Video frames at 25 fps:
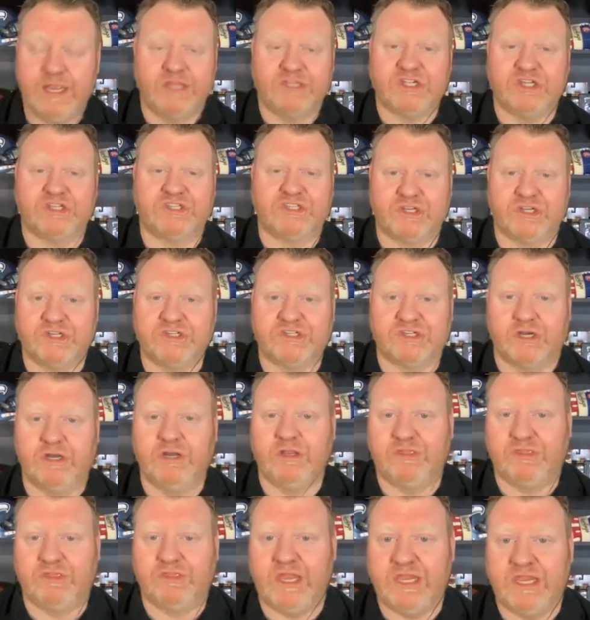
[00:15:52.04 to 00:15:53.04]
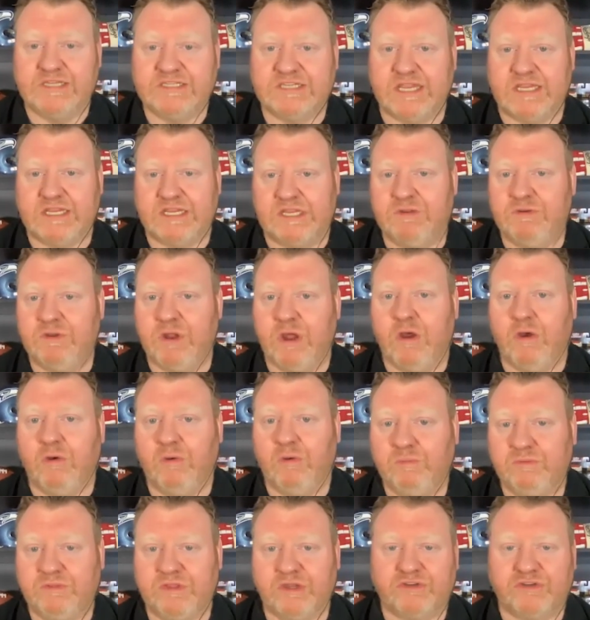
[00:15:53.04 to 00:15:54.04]
It's just there are certain things that, you
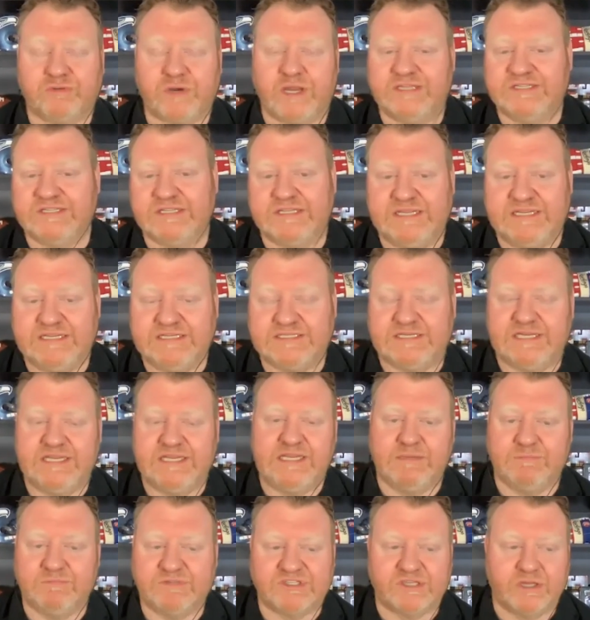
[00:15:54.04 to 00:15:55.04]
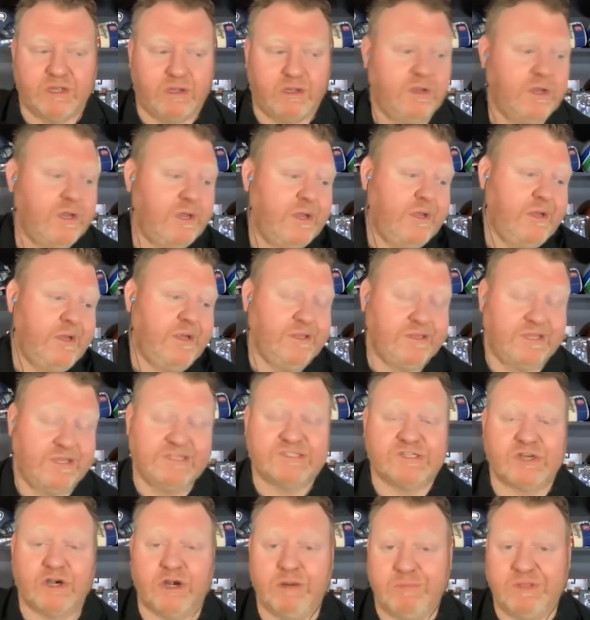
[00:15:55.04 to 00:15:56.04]
know, the trends of these teams. So
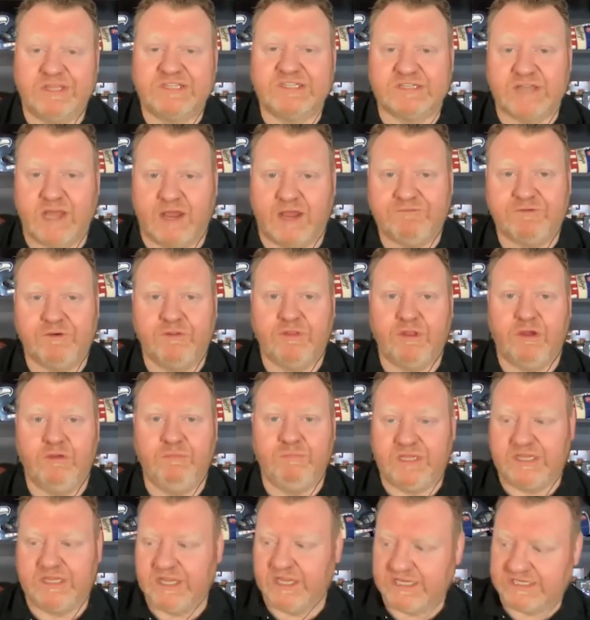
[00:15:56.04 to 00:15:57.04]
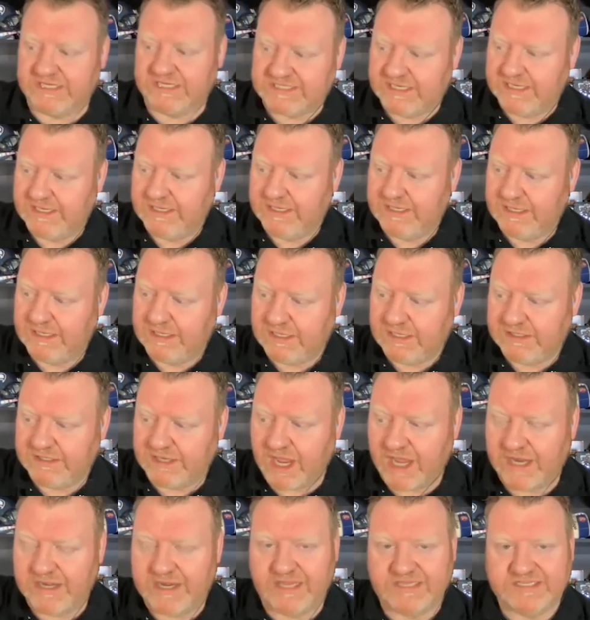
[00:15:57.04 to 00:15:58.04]
this tournament's tougher though, because
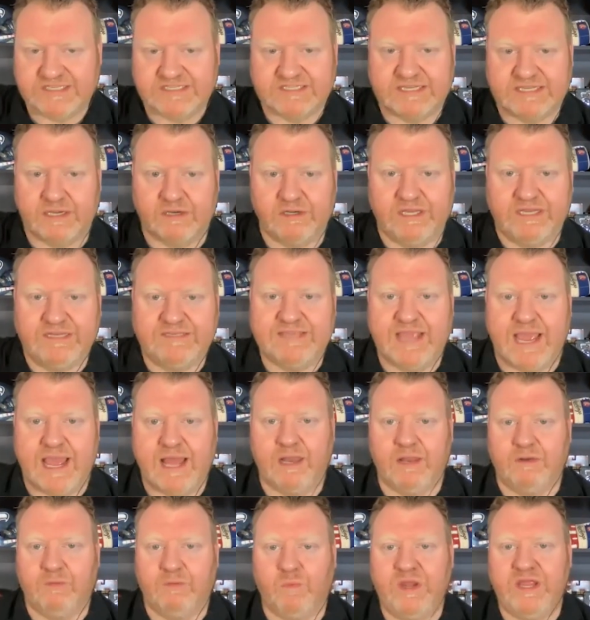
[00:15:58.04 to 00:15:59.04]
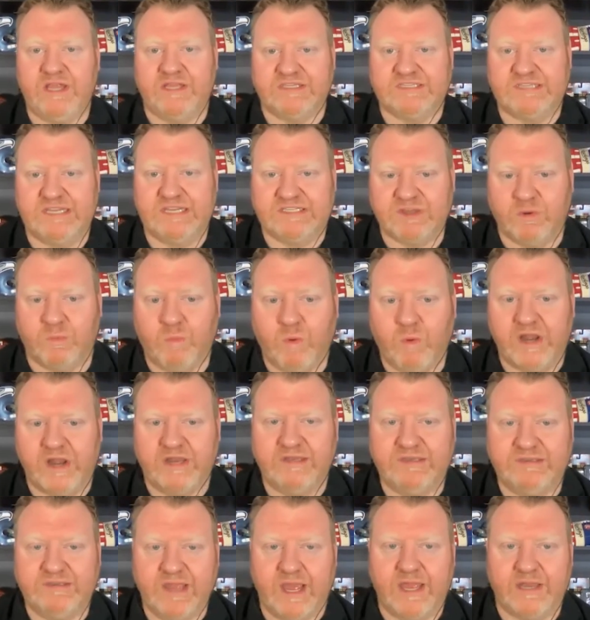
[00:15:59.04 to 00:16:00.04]
not necessarily talent wins. It's a one
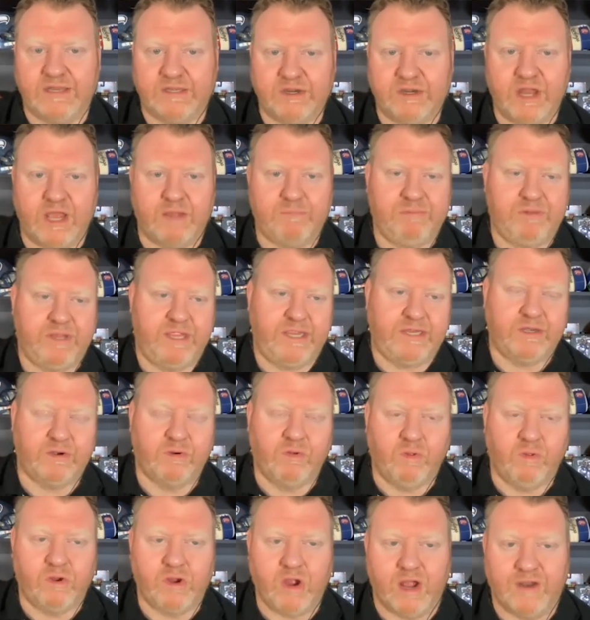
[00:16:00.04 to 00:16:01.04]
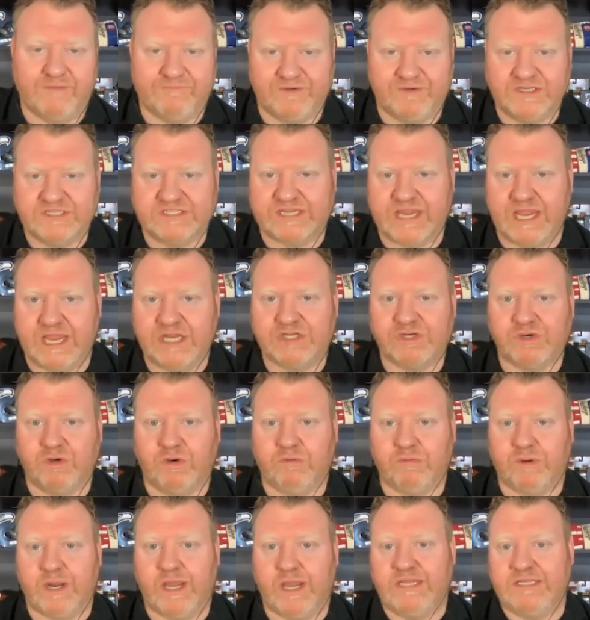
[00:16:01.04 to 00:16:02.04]
and done. You're not playing your whole conference
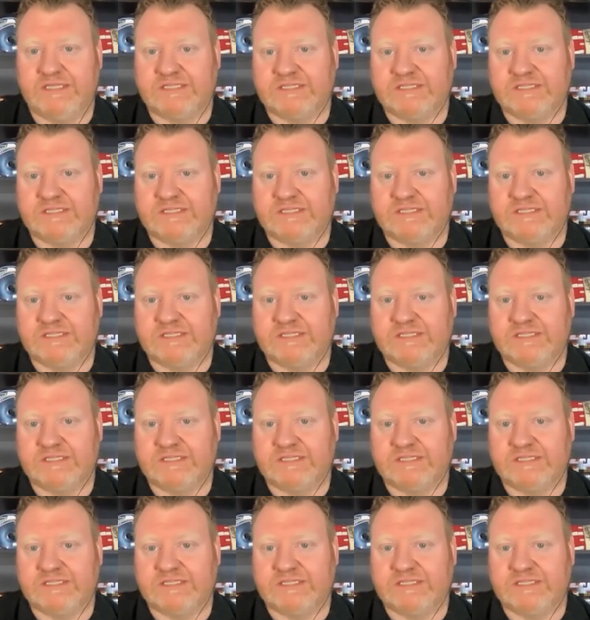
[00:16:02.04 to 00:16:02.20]
schedule, right?